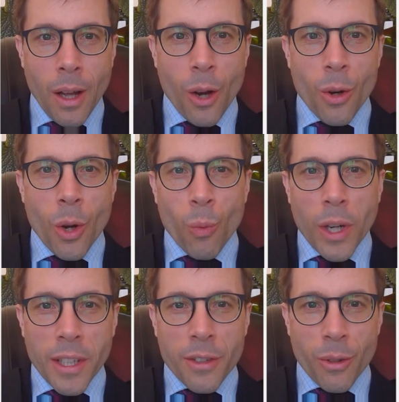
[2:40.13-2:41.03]
Oh,
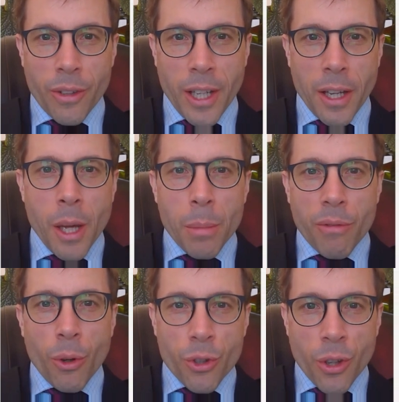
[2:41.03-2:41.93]
one little thing.
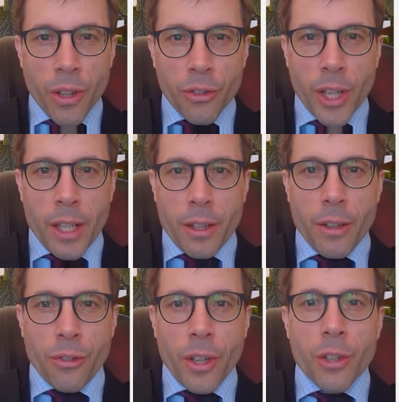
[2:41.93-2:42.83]
Before doing this
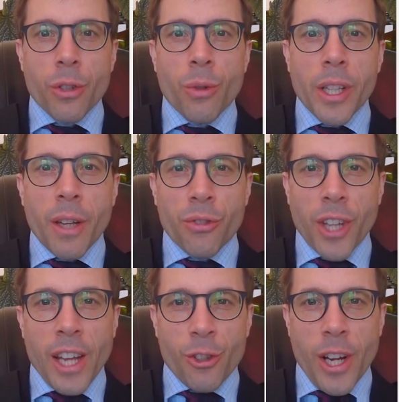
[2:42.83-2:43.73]
calculus, I should really have
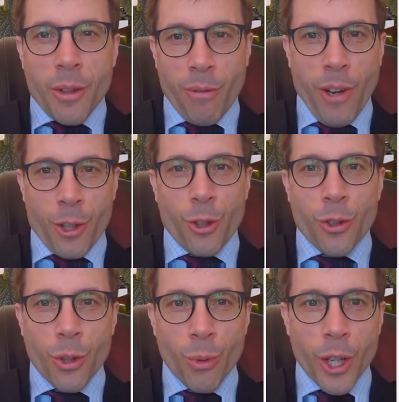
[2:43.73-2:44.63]
sketched out the function
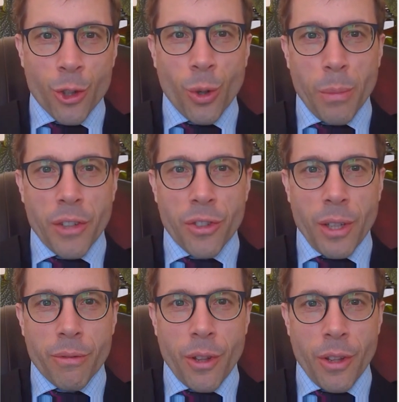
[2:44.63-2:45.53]
to reassure
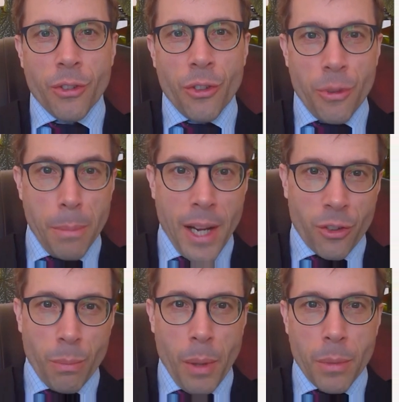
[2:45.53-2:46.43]
myself that this is a
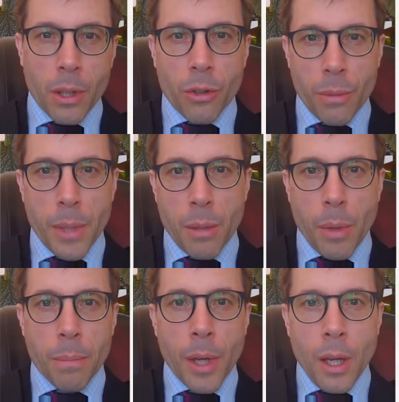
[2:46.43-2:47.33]
maximum and not a
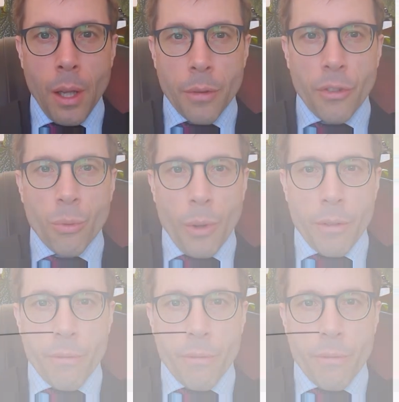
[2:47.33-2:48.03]
minimum. This is what